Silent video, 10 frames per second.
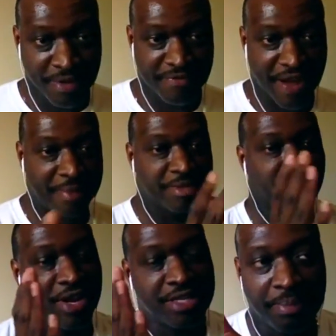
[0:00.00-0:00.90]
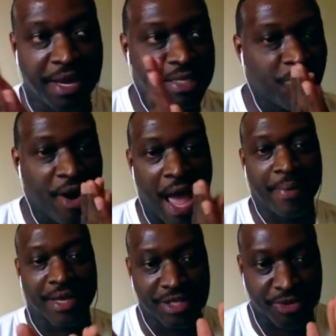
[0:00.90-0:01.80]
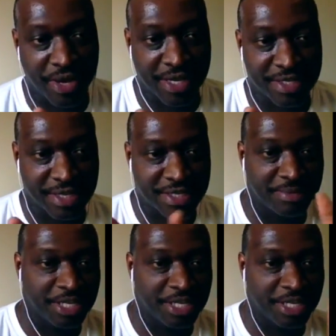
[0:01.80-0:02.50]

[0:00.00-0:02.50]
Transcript: Volumes of resumes, more applicant screening systems,